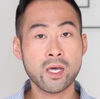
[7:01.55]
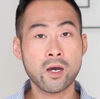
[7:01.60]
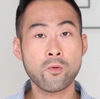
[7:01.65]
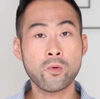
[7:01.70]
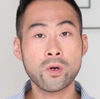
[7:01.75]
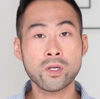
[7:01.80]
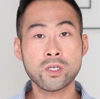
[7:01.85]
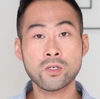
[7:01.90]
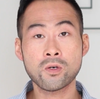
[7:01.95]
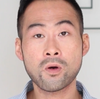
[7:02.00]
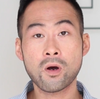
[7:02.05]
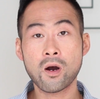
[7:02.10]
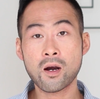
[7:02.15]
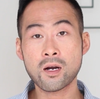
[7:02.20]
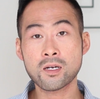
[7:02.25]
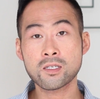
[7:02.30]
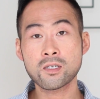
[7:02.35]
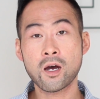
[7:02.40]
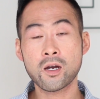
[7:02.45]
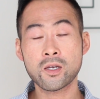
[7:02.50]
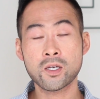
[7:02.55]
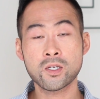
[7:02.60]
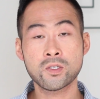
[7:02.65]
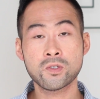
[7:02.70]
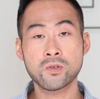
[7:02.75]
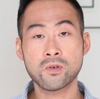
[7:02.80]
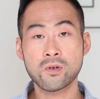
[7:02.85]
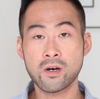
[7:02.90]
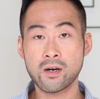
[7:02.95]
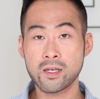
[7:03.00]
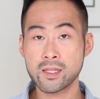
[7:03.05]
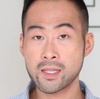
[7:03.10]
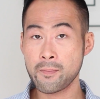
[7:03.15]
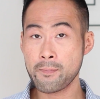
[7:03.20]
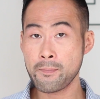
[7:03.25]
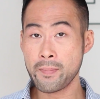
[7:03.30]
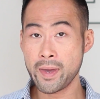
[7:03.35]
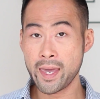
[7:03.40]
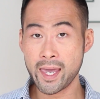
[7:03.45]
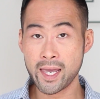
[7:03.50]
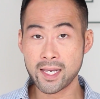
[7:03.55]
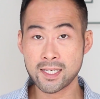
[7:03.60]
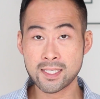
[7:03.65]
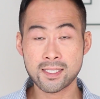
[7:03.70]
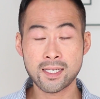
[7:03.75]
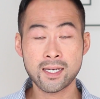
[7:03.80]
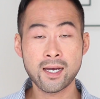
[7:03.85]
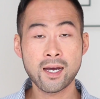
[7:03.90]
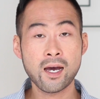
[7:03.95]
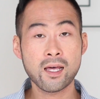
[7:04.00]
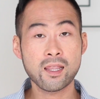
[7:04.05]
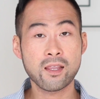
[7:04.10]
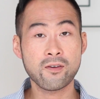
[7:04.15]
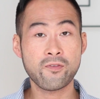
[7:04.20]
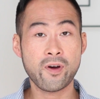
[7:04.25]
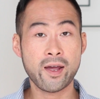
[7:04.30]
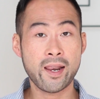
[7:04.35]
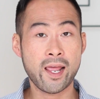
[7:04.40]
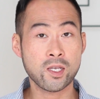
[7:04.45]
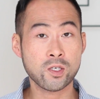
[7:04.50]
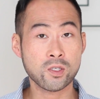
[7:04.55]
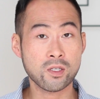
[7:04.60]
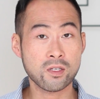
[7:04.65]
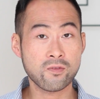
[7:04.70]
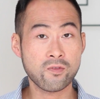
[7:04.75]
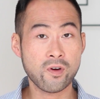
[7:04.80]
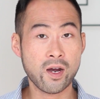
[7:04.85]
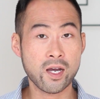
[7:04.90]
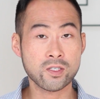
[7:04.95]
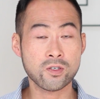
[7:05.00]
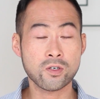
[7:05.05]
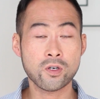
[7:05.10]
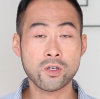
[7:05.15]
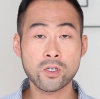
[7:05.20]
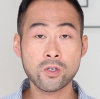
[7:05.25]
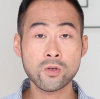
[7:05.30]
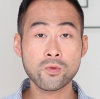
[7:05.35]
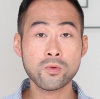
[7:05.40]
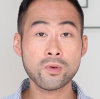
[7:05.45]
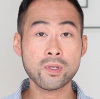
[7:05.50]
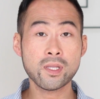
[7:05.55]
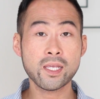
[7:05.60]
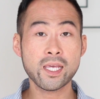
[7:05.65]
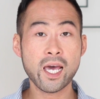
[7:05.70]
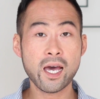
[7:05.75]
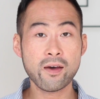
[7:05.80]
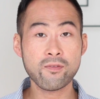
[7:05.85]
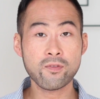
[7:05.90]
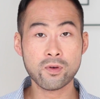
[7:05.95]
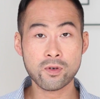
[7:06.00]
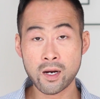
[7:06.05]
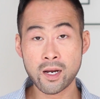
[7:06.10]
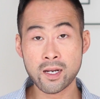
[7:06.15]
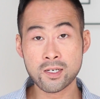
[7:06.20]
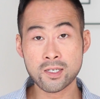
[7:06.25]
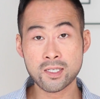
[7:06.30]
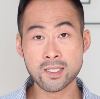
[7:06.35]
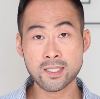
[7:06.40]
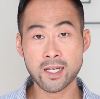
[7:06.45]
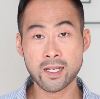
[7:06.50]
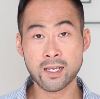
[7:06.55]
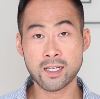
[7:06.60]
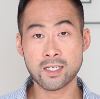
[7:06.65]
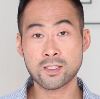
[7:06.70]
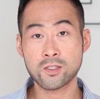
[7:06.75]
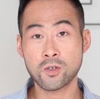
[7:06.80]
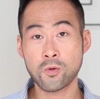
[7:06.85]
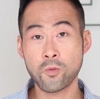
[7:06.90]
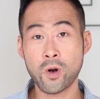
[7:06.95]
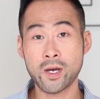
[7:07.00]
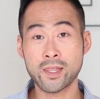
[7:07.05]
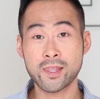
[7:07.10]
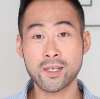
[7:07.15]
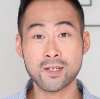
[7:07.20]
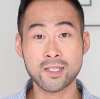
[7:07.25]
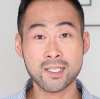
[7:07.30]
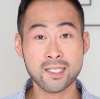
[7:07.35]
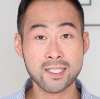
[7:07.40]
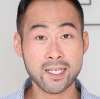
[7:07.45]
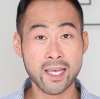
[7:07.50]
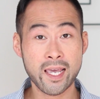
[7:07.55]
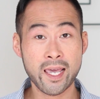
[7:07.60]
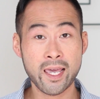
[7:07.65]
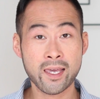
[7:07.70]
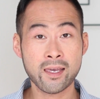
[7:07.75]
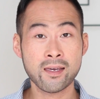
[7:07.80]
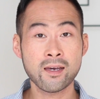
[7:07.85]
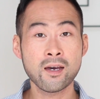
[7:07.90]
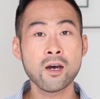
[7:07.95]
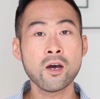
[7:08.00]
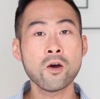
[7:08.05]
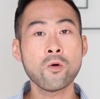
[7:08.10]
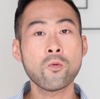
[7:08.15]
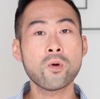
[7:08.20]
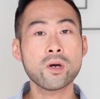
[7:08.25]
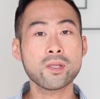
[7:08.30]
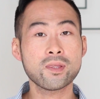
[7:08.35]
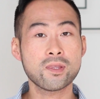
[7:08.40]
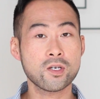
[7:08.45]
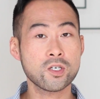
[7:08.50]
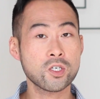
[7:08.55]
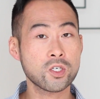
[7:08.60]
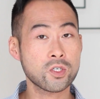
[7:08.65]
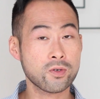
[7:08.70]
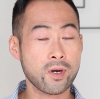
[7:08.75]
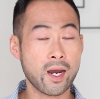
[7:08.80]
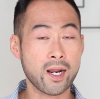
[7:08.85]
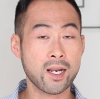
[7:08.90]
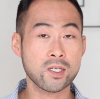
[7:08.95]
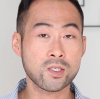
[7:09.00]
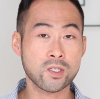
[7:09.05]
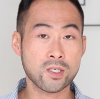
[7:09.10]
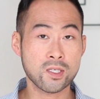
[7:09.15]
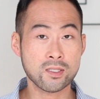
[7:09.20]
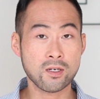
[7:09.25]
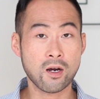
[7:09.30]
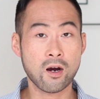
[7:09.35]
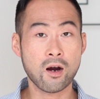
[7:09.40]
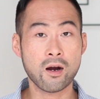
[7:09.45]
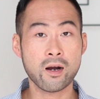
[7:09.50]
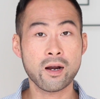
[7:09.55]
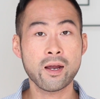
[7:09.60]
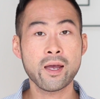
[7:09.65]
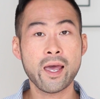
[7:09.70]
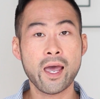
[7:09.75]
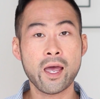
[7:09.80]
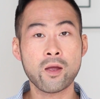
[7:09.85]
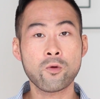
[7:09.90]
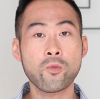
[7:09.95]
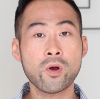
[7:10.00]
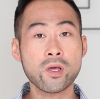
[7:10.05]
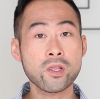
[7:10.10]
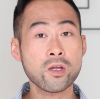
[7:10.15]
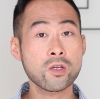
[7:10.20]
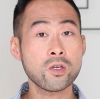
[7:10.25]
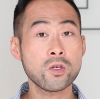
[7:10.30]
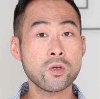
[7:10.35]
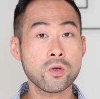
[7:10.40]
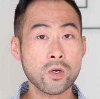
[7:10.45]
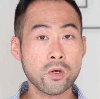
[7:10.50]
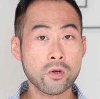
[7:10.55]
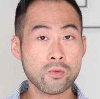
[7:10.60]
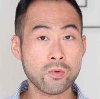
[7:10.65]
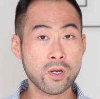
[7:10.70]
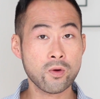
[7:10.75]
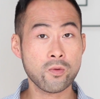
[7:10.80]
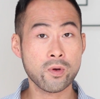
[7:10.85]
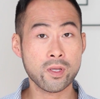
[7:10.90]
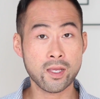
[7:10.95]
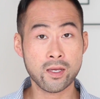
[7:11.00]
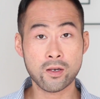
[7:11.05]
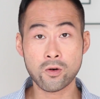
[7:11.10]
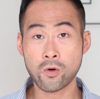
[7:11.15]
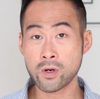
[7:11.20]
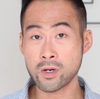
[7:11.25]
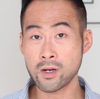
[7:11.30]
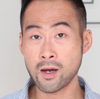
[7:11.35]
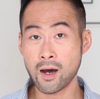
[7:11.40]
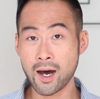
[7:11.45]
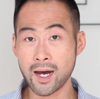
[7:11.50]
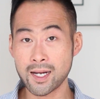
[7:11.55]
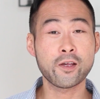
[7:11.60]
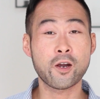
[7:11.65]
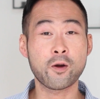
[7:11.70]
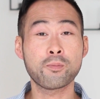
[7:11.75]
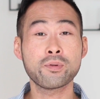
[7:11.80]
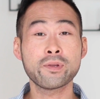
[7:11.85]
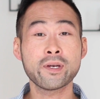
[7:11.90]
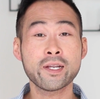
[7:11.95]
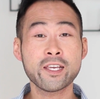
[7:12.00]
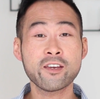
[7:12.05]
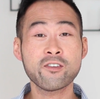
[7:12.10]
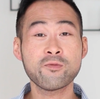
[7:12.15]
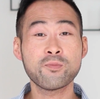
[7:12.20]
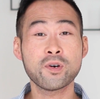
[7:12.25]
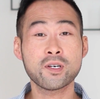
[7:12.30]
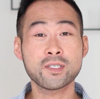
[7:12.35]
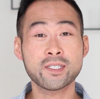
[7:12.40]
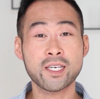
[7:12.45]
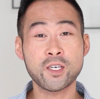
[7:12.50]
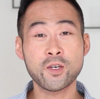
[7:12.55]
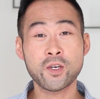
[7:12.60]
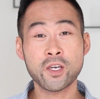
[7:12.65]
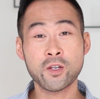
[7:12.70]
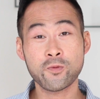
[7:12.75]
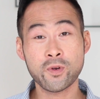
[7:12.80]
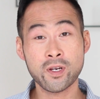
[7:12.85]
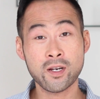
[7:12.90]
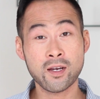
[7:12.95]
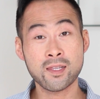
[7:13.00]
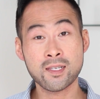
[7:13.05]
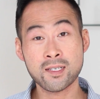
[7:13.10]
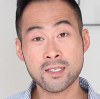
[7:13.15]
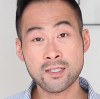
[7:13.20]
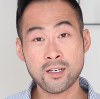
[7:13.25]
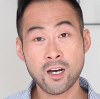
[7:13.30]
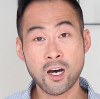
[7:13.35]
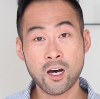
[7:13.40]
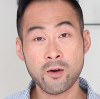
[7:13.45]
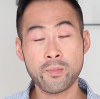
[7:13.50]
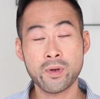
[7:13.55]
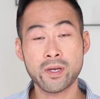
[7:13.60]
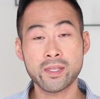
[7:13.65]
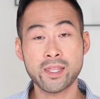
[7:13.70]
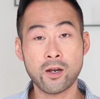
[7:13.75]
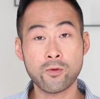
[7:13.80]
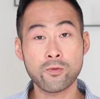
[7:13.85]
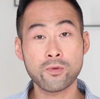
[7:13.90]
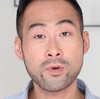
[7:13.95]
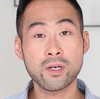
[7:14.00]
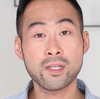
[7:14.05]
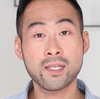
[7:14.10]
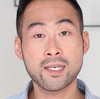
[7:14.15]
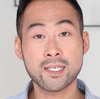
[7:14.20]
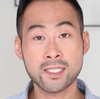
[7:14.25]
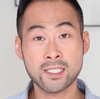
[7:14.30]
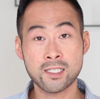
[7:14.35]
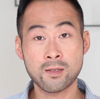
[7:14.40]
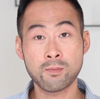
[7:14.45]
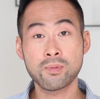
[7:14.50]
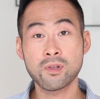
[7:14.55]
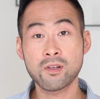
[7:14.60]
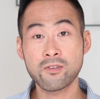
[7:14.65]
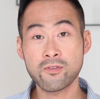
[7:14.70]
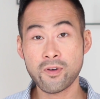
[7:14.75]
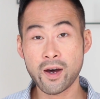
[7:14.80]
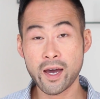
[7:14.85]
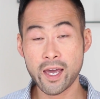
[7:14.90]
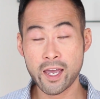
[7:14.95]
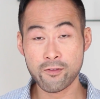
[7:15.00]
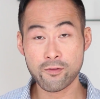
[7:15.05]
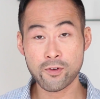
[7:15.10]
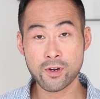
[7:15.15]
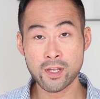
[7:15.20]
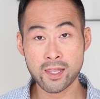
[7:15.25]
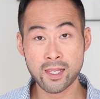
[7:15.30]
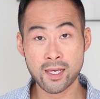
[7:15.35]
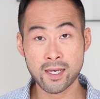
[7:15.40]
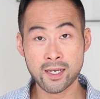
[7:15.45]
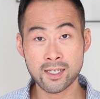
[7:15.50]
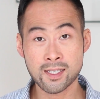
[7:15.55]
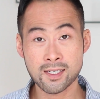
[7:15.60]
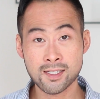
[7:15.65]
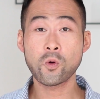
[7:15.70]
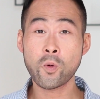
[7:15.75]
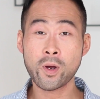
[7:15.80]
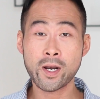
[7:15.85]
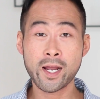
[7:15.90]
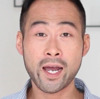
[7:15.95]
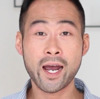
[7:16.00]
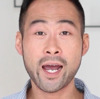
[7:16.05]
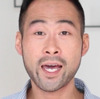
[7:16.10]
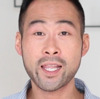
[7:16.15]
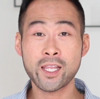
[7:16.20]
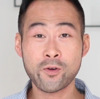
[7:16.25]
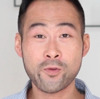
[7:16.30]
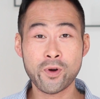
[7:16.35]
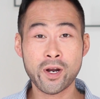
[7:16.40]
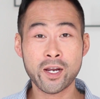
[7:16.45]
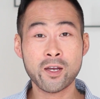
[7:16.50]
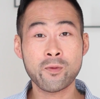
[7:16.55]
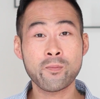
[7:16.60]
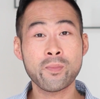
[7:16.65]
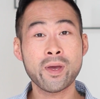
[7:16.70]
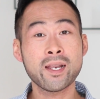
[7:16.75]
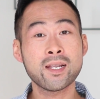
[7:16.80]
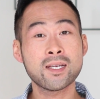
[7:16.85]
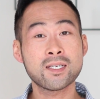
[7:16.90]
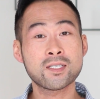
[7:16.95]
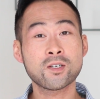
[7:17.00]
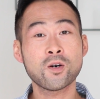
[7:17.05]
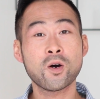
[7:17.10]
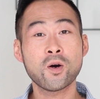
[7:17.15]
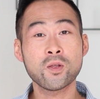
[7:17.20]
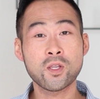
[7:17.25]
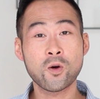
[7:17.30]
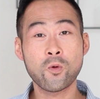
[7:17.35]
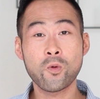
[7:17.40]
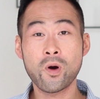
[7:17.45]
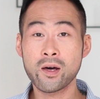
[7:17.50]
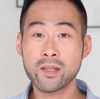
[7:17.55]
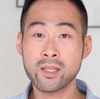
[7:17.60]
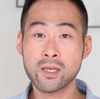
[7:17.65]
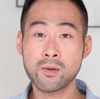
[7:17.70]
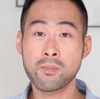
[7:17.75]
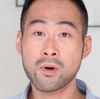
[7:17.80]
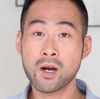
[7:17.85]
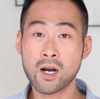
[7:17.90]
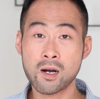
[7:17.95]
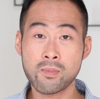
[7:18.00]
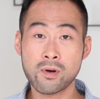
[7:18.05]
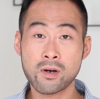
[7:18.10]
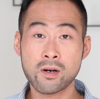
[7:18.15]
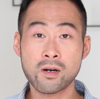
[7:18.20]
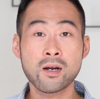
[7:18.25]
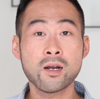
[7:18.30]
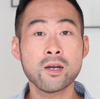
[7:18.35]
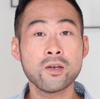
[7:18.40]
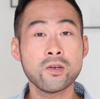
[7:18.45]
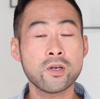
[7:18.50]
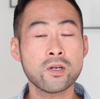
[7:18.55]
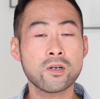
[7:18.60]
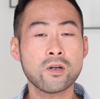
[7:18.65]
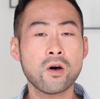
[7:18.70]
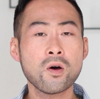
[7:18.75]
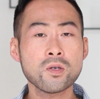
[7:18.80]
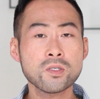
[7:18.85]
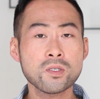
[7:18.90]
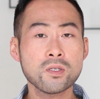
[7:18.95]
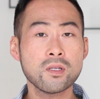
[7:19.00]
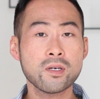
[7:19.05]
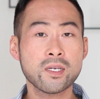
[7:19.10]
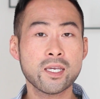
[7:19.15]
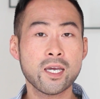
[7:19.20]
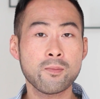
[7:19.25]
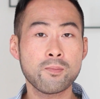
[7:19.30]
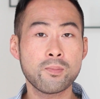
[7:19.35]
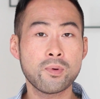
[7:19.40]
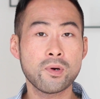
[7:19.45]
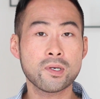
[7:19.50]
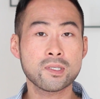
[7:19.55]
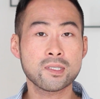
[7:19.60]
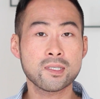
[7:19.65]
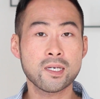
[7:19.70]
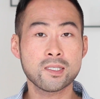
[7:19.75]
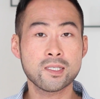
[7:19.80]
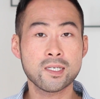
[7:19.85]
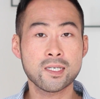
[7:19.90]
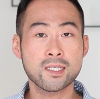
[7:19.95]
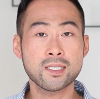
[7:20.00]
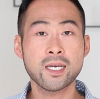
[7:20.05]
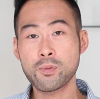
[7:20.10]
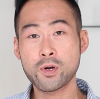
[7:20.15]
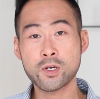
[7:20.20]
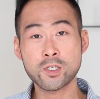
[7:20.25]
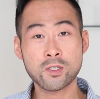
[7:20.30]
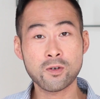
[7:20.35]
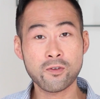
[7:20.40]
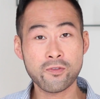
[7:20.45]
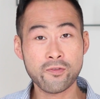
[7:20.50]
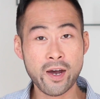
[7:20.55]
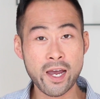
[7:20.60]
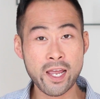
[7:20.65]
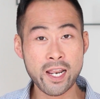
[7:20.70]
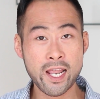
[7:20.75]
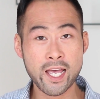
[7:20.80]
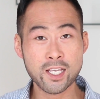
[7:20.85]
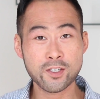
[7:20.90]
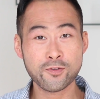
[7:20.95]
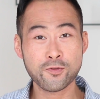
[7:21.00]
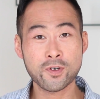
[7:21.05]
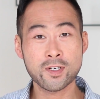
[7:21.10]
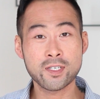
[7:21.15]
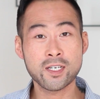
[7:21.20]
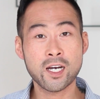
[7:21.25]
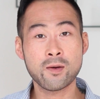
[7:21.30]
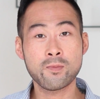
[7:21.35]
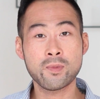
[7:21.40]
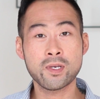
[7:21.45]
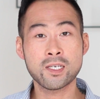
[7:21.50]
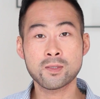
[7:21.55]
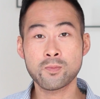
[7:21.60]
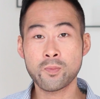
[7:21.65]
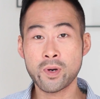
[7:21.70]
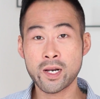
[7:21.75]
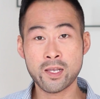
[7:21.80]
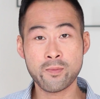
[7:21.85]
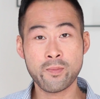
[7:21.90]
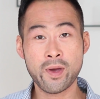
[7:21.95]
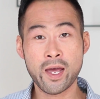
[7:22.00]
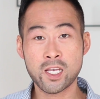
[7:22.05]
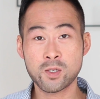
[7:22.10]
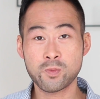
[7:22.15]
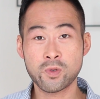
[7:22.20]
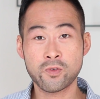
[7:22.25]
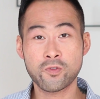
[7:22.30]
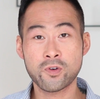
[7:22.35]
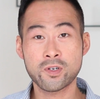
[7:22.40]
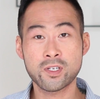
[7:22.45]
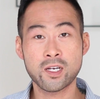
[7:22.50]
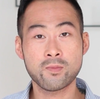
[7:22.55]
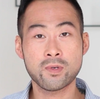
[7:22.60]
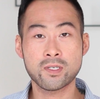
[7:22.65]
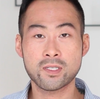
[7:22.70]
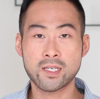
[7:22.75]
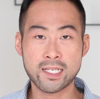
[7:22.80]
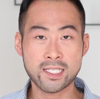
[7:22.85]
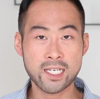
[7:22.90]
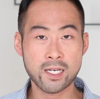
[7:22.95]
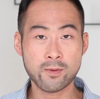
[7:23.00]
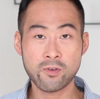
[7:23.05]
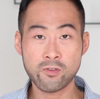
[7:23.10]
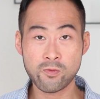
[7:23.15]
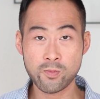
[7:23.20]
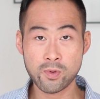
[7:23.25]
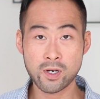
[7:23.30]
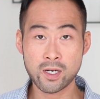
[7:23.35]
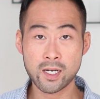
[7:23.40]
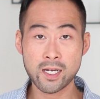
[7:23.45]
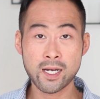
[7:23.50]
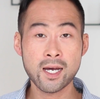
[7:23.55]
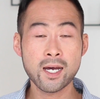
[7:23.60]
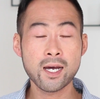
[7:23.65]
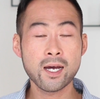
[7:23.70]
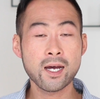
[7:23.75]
that when you are talking to the banks, the financial advisor, you really have an understanding as to what they're saying, what their strategies are, and whether you agree with it or not. There are plenty of books that you can read on this topic that really simplify everything. The one I highly recommend is called The Wealthy Barber. You can also look at books such as Personal Finance for Dummies, Money Management for Dummies, that type of book.